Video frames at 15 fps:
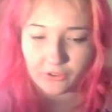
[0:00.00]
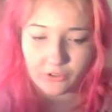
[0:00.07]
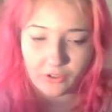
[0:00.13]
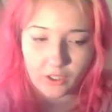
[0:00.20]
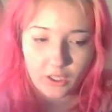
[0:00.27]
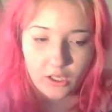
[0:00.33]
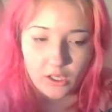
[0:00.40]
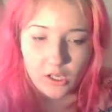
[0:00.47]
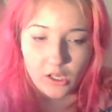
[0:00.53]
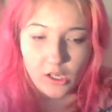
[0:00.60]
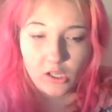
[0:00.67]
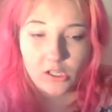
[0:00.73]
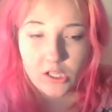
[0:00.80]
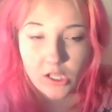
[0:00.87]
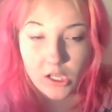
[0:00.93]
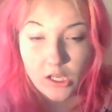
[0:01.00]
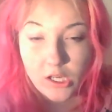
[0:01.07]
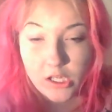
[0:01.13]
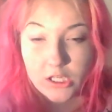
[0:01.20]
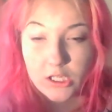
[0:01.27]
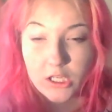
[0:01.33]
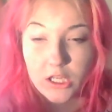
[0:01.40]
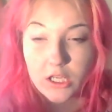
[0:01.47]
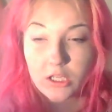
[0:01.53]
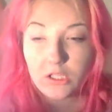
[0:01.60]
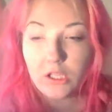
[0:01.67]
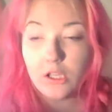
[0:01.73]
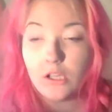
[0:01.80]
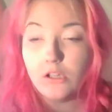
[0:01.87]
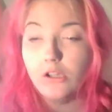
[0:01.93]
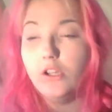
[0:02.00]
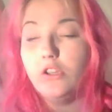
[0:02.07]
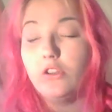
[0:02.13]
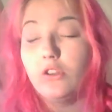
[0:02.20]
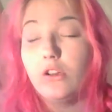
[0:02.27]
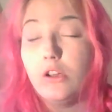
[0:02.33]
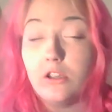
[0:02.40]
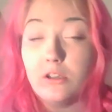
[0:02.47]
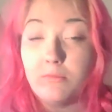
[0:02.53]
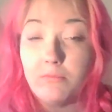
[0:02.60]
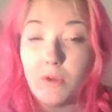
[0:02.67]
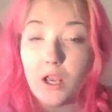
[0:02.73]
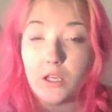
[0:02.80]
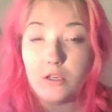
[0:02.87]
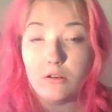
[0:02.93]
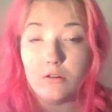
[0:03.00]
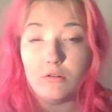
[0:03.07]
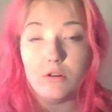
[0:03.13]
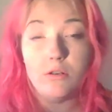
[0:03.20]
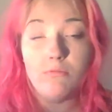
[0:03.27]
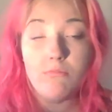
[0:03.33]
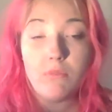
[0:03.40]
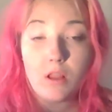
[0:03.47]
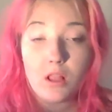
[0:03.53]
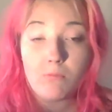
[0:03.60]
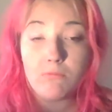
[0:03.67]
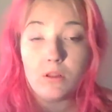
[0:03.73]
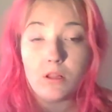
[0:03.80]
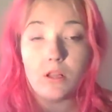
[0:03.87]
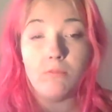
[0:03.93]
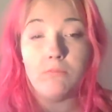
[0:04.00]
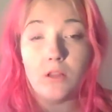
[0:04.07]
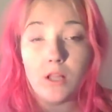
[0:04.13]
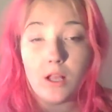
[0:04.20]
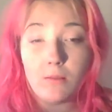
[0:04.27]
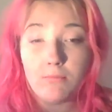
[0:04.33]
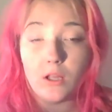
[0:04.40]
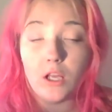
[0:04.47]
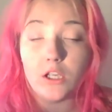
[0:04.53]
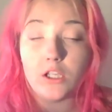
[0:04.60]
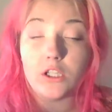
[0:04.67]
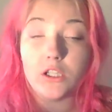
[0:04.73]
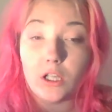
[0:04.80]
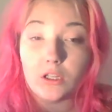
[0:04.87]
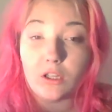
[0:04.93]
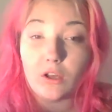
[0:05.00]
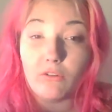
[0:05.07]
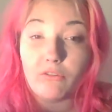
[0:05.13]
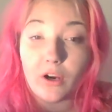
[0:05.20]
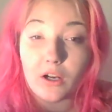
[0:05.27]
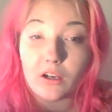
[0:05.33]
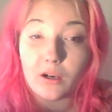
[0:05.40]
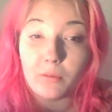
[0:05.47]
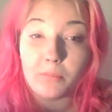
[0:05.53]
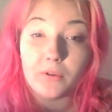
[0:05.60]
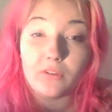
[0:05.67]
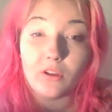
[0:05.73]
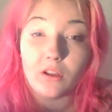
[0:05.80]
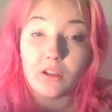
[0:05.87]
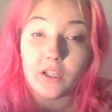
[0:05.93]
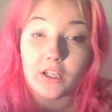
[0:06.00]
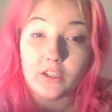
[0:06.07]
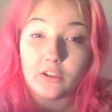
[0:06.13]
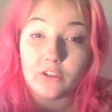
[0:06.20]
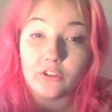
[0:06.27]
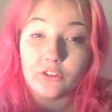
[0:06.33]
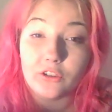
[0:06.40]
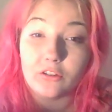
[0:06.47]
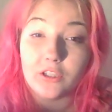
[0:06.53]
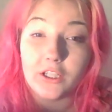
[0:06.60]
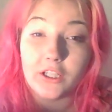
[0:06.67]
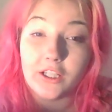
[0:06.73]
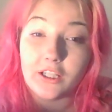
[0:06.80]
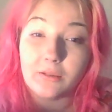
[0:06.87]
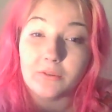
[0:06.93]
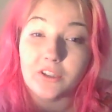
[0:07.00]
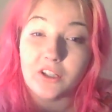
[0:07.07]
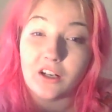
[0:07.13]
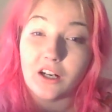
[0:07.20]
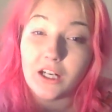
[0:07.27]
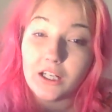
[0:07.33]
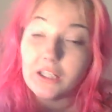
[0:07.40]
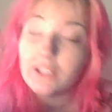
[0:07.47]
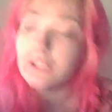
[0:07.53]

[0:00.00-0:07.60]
He's like, Satan exists and he's gonna smite you and blah blah blah blah. Shut the fuck up, you sound like a Christian, okay? I'm sorry.